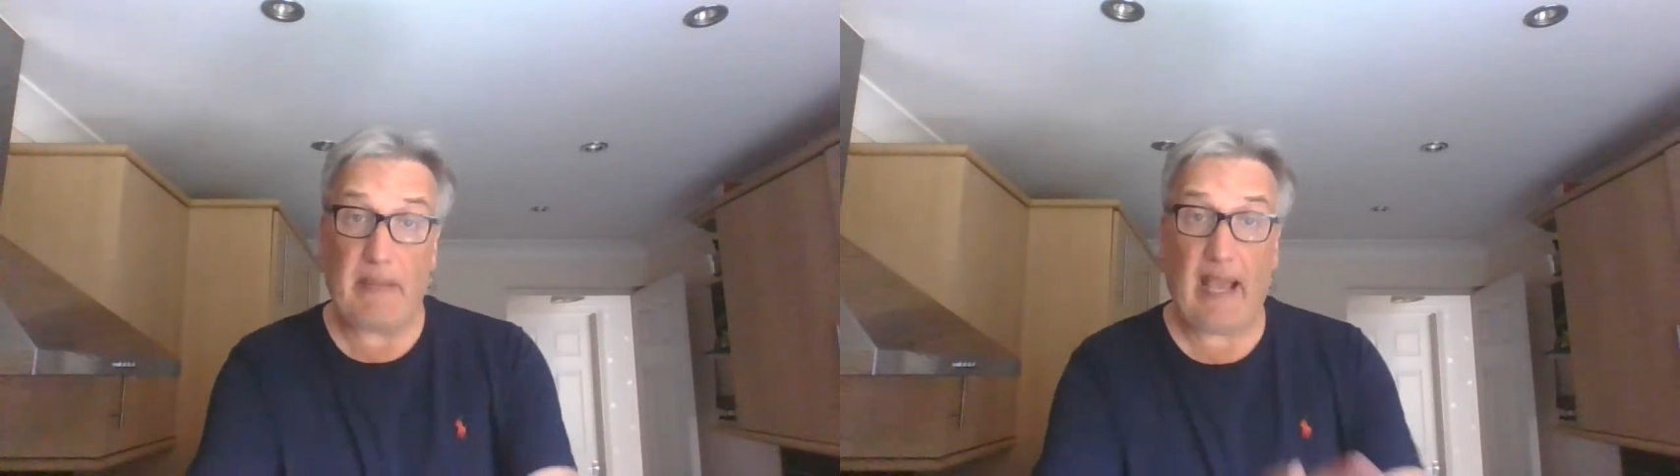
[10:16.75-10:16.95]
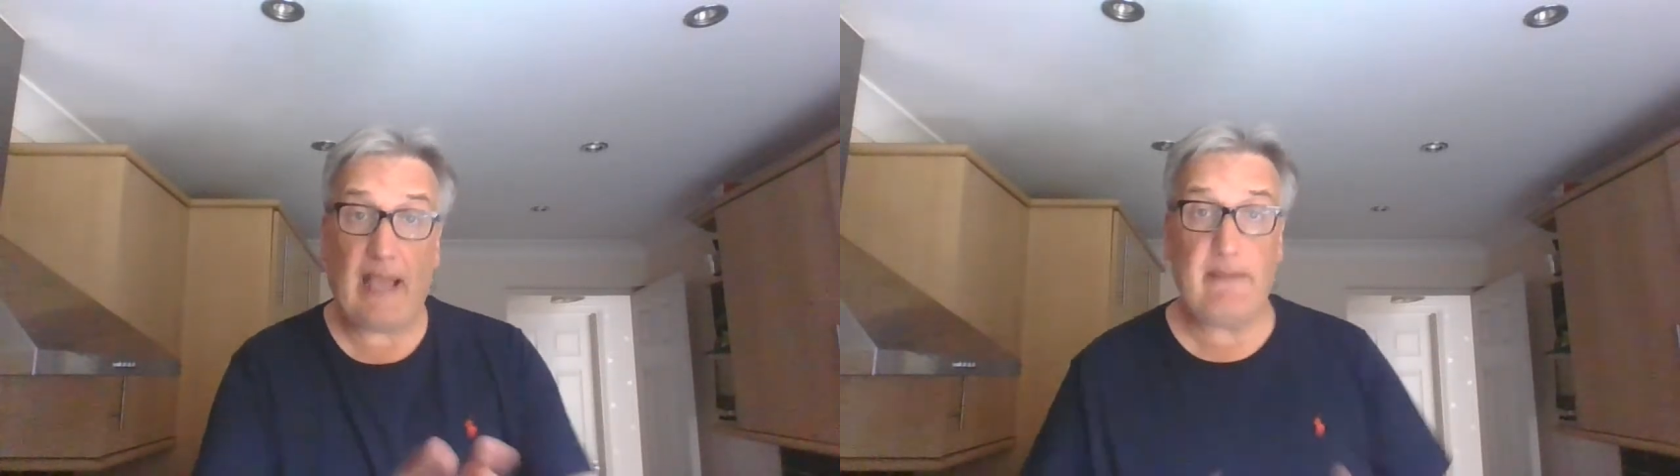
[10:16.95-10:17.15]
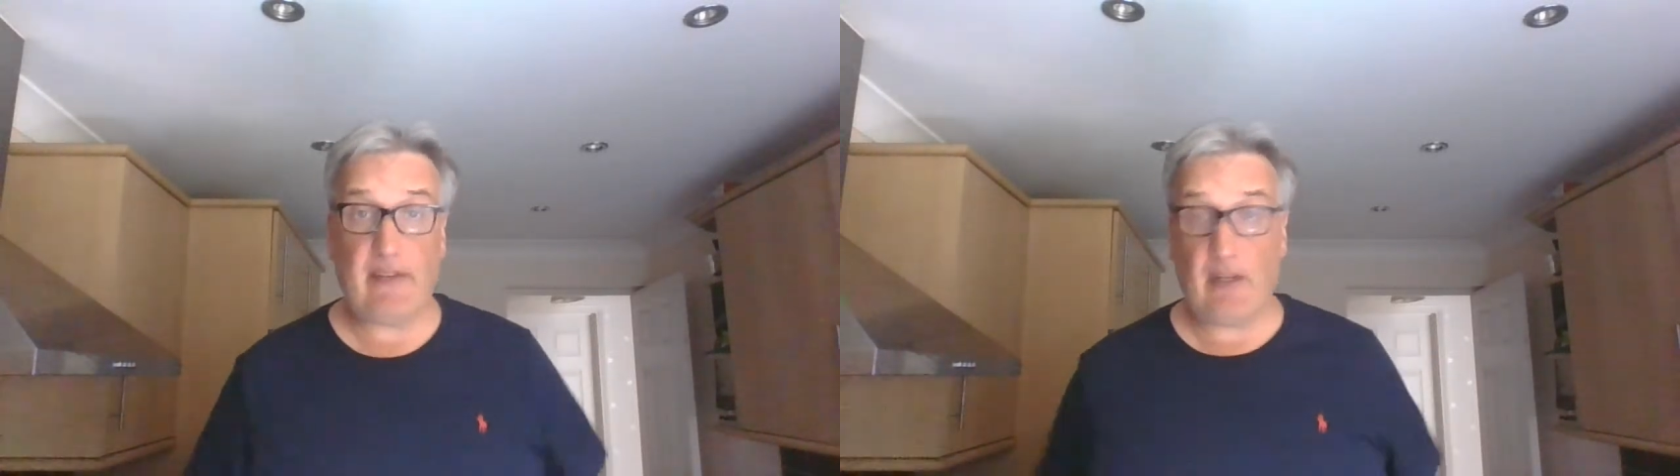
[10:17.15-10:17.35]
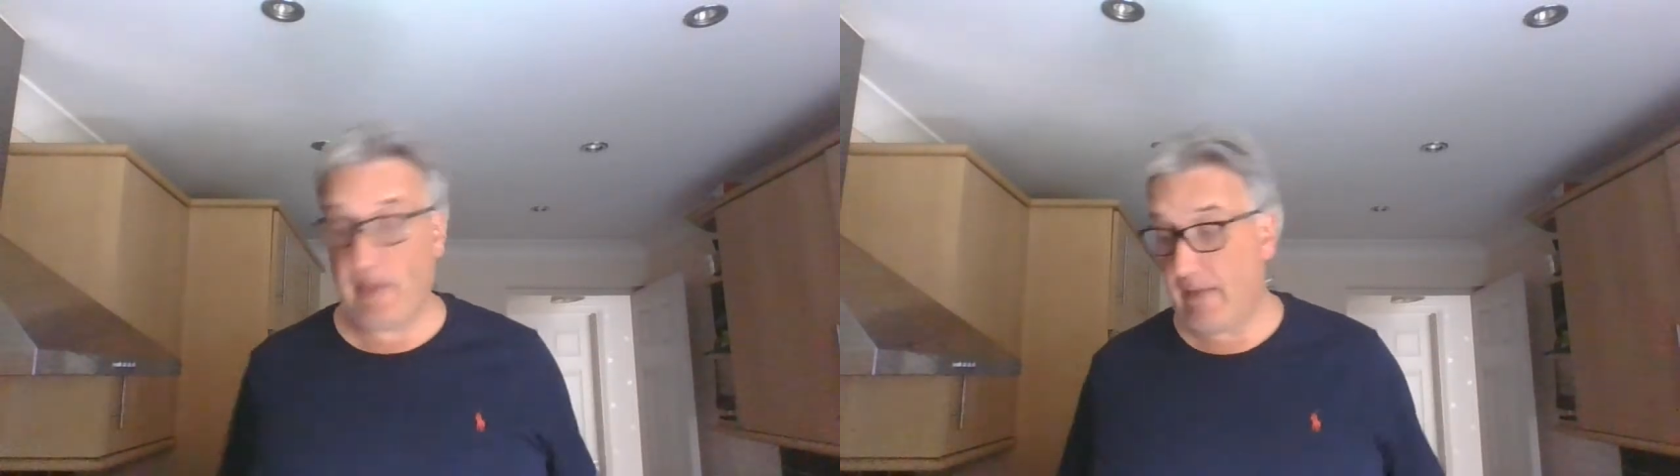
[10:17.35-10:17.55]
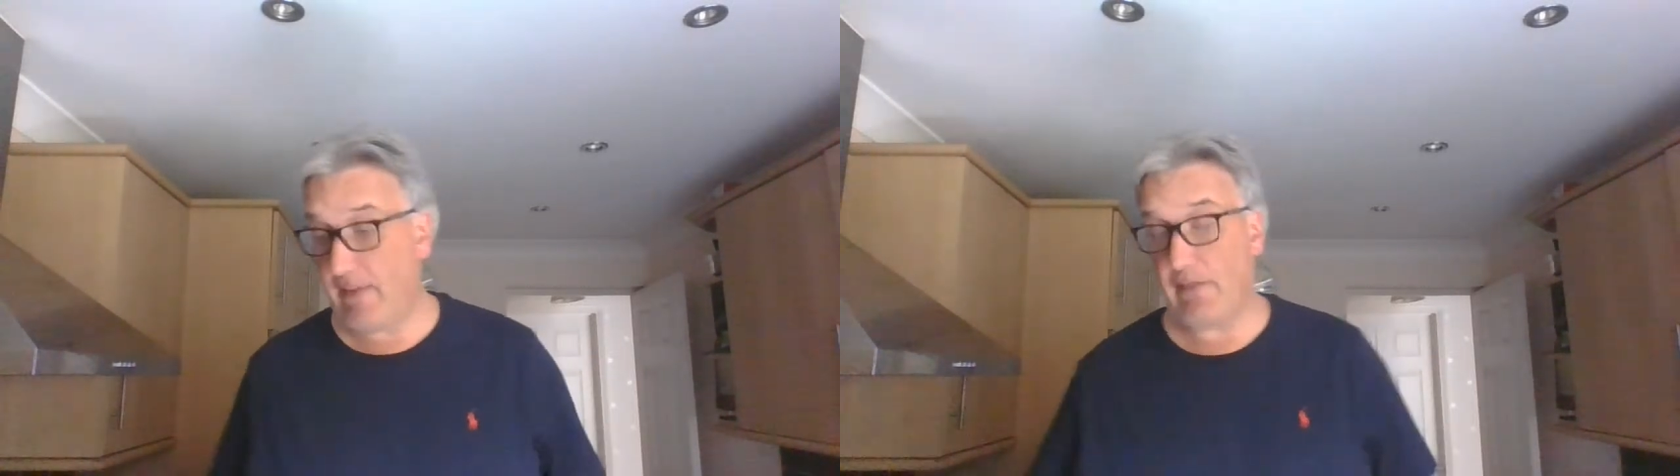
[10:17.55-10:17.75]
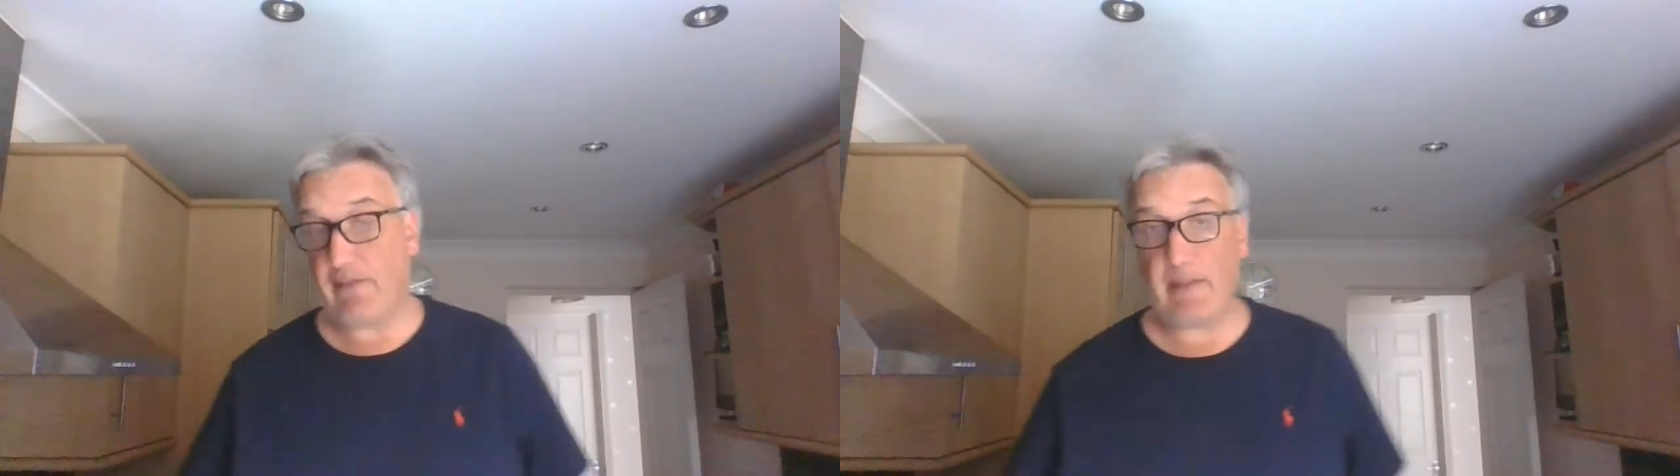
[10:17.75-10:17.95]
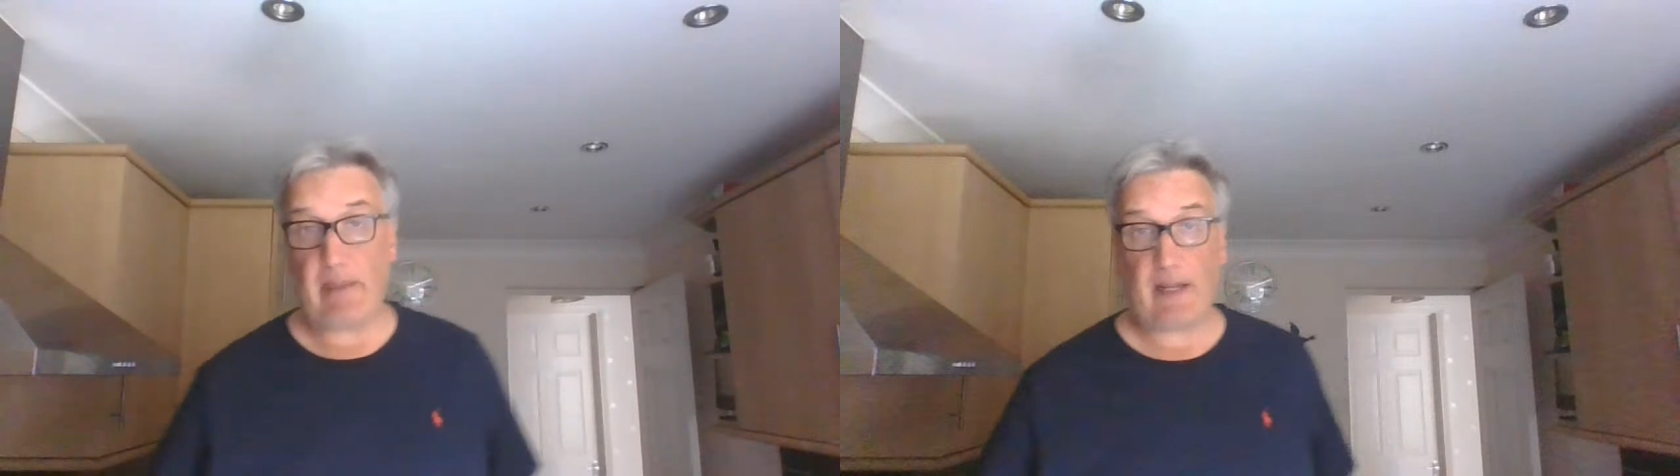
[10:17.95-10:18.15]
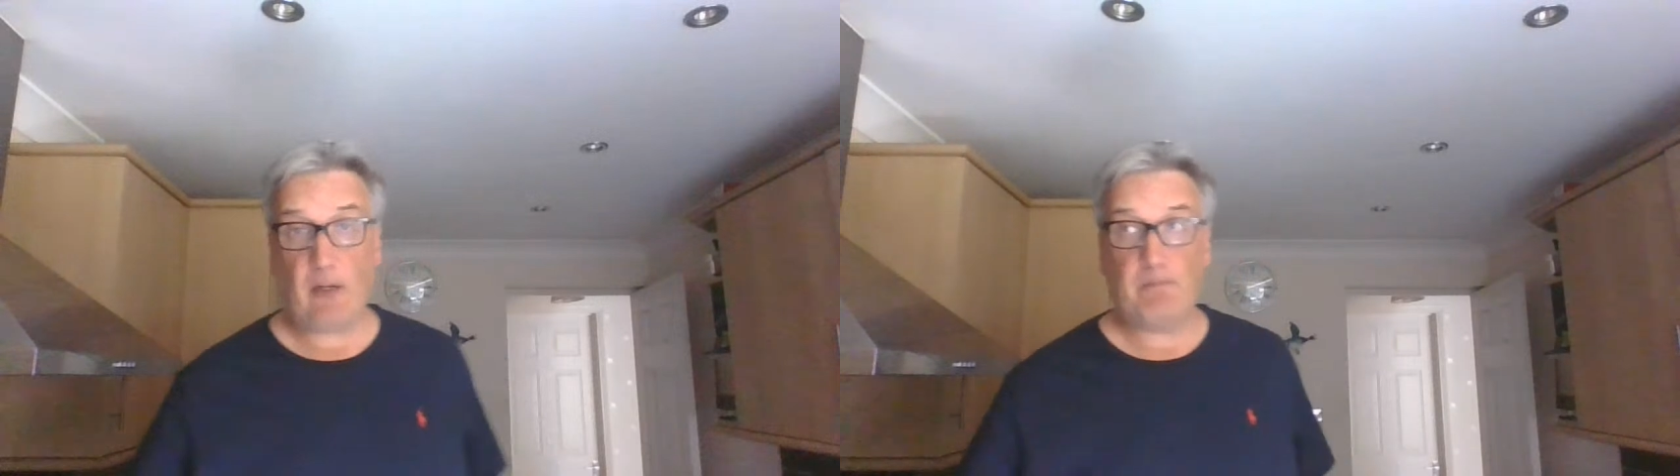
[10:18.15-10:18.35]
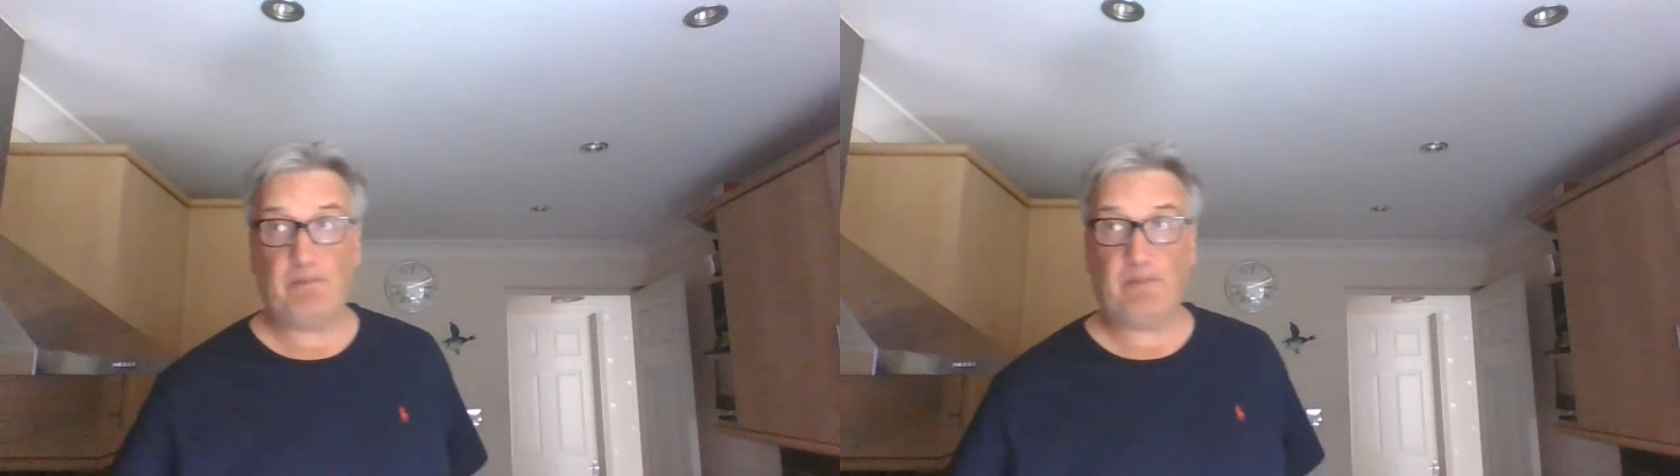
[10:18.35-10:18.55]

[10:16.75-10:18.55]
behavior that we're giving feedback on?